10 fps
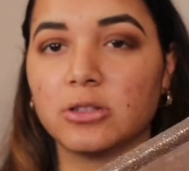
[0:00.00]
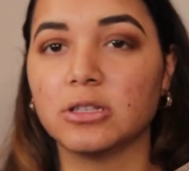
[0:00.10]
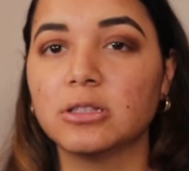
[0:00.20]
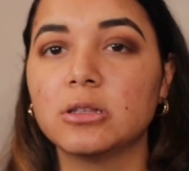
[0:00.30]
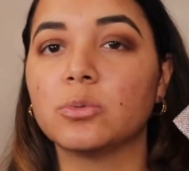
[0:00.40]

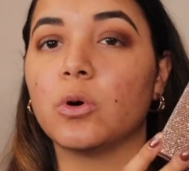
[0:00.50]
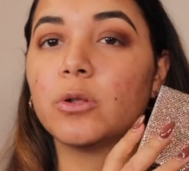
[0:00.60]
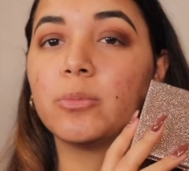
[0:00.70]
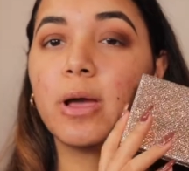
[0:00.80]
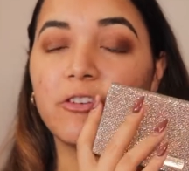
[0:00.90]
this is one
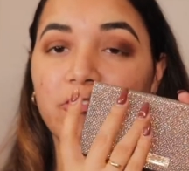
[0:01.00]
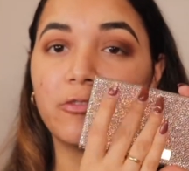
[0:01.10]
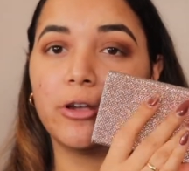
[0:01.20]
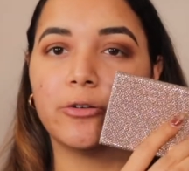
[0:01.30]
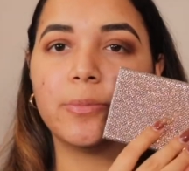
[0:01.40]
of my
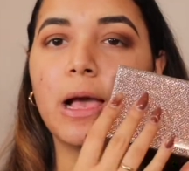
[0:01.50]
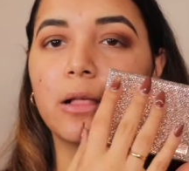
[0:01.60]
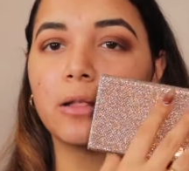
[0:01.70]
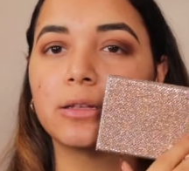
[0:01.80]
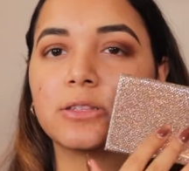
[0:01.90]
favorite
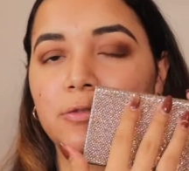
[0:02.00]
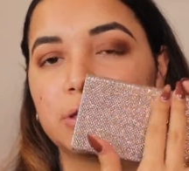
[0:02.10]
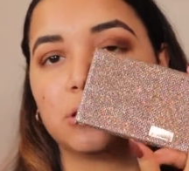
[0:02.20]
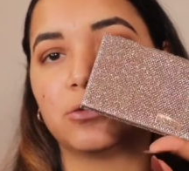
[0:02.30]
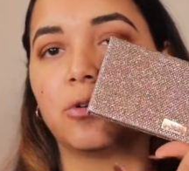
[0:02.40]
palettes.
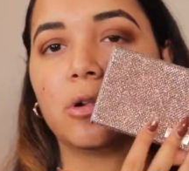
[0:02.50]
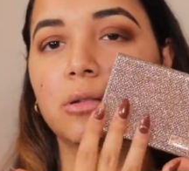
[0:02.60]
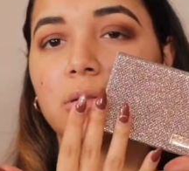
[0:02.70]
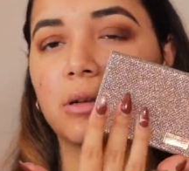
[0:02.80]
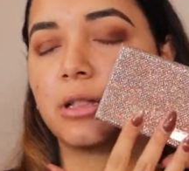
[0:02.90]
First of
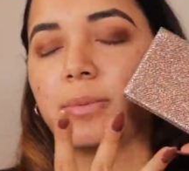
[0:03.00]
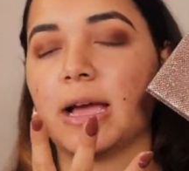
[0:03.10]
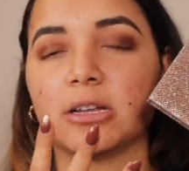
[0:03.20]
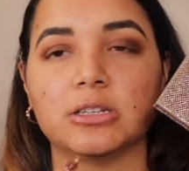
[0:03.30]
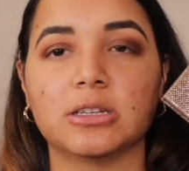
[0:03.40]
all, look at the
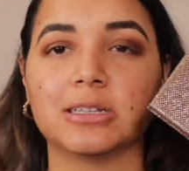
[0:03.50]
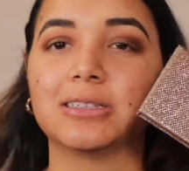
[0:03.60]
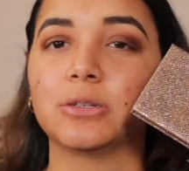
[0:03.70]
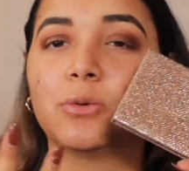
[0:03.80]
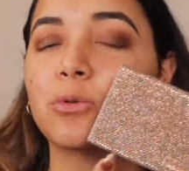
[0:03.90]
packaging. It's
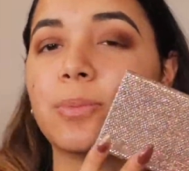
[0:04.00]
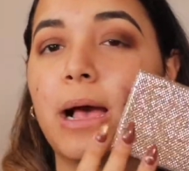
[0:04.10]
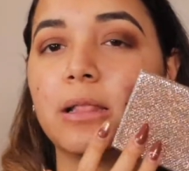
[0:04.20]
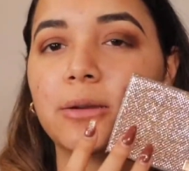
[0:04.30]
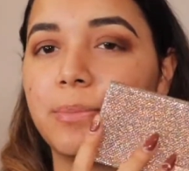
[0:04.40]
an old
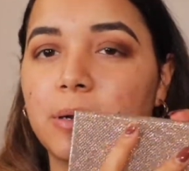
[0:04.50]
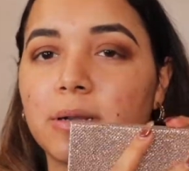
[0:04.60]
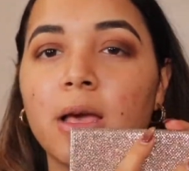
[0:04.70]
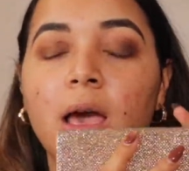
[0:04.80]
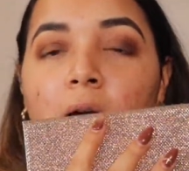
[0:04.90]
palette, but
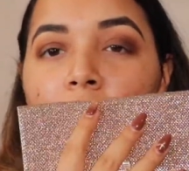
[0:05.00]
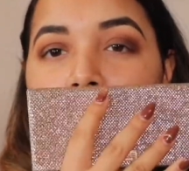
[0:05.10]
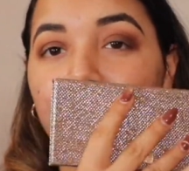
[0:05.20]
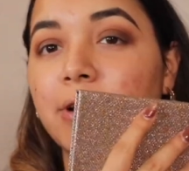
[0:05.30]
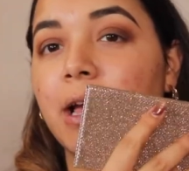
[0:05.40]

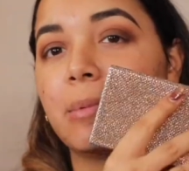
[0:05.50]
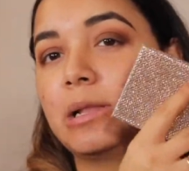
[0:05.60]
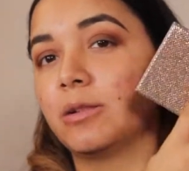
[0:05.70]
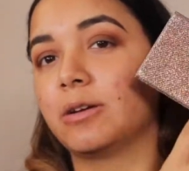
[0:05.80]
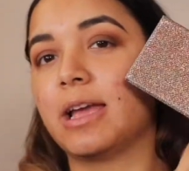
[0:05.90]
every time I
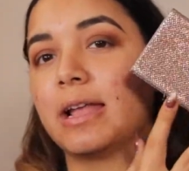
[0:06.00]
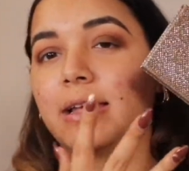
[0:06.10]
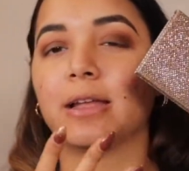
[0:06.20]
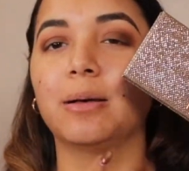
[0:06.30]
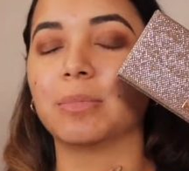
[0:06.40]
look at
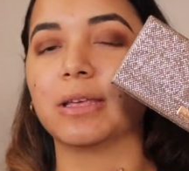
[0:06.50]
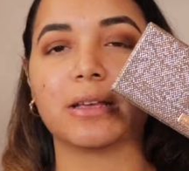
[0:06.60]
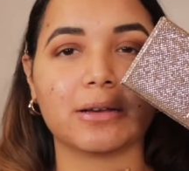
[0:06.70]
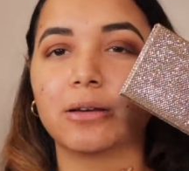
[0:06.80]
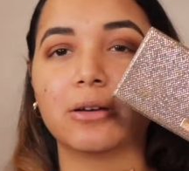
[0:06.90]
it I'm like,
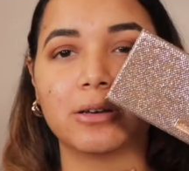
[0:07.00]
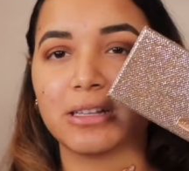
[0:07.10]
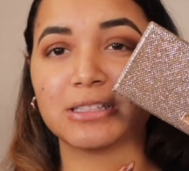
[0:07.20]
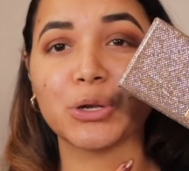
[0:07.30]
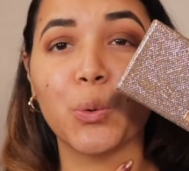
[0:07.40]
oh,
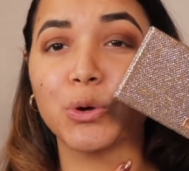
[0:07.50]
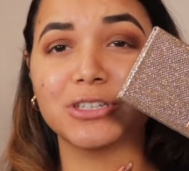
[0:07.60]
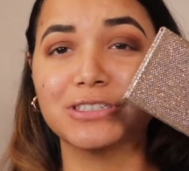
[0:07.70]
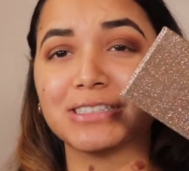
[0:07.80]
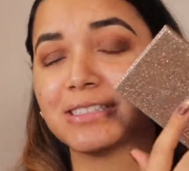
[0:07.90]
it's
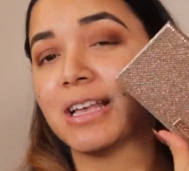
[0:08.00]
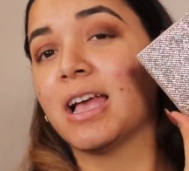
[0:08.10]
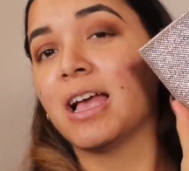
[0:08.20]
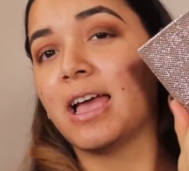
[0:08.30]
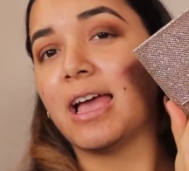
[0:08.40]
gorgeous.
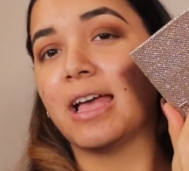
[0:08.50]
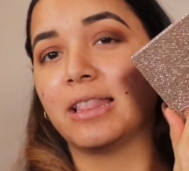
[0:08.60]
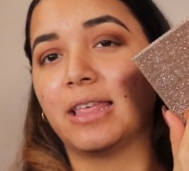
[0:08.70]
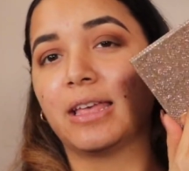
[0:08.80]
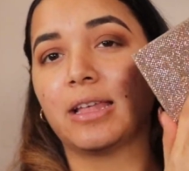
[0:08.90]

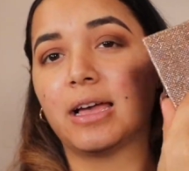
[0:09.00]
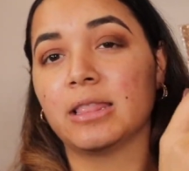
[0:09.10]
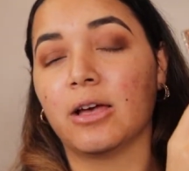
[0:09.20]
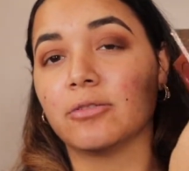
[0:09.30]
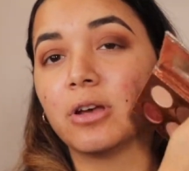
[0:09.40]
And then I
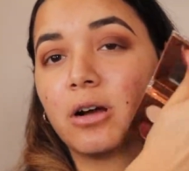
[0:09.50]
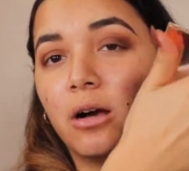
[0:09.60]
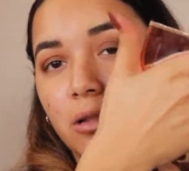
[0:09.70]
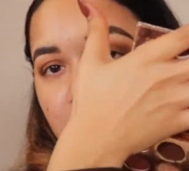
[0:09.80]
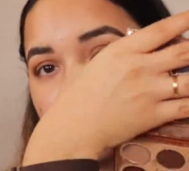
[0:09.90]
love the
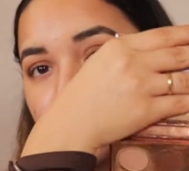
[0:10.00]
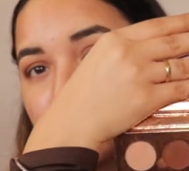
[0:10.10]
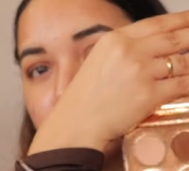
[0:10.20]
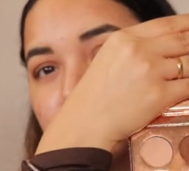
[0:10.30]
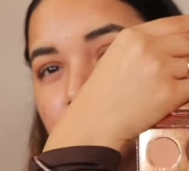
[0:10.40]
colors in
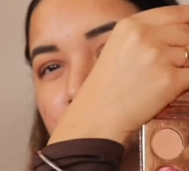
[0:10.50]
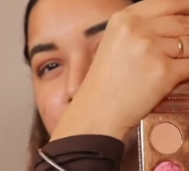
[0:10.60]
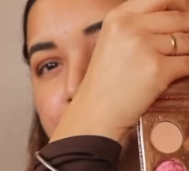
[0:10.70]
this. It's a